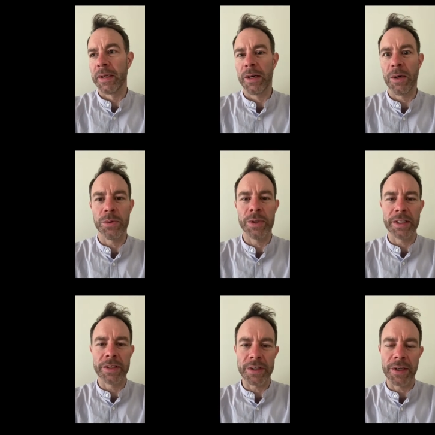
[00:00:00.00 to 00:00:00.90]
holding
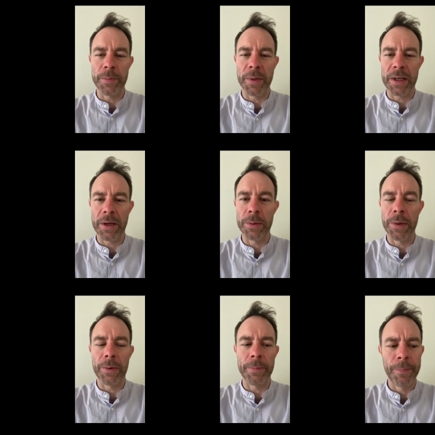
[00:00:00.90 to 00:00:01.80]
inside of my
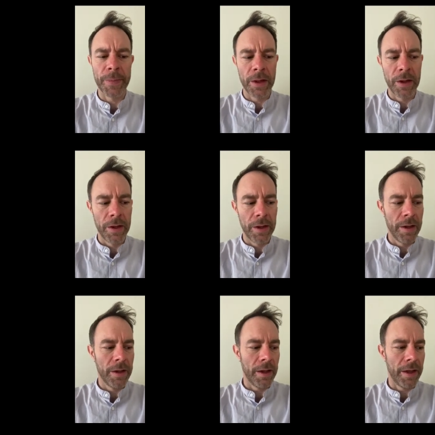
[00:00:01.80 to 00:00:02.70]
colon
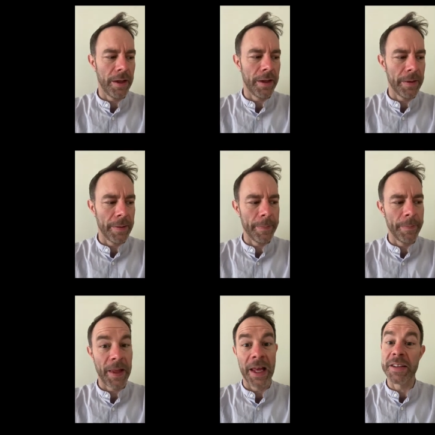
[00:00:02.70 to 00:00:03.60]

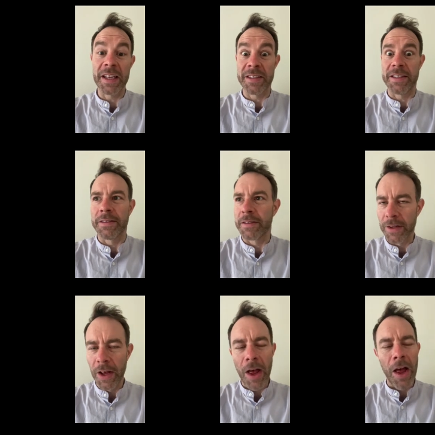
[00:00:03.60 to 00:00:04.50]
um, and intestines.
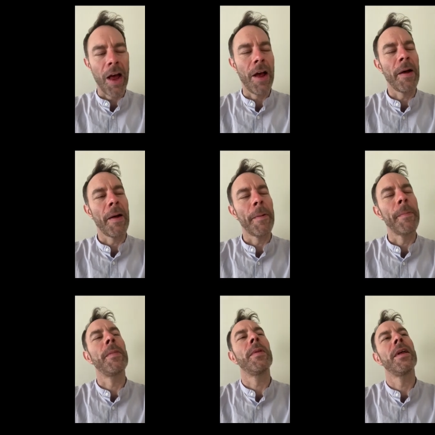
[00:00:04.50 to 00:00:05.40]

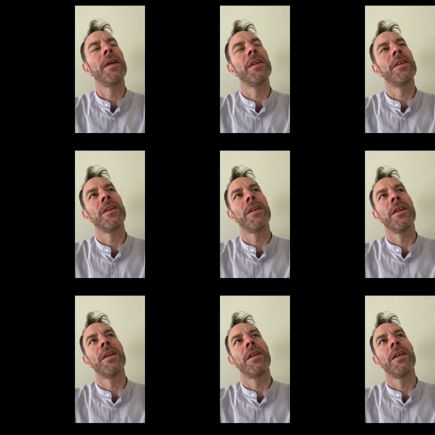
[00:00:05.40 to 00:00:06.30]
Um,
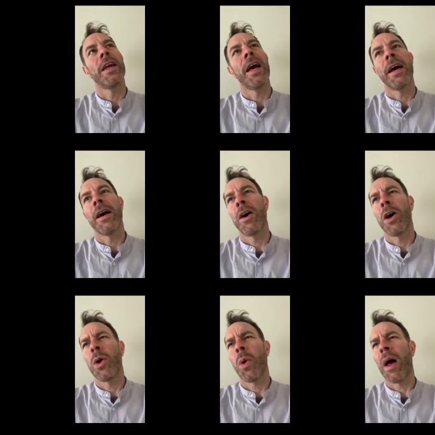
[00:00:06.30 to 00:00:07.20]
yeah,
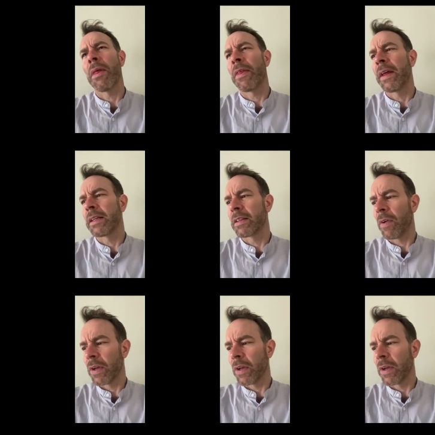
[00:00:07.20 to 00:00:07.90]
what other things have I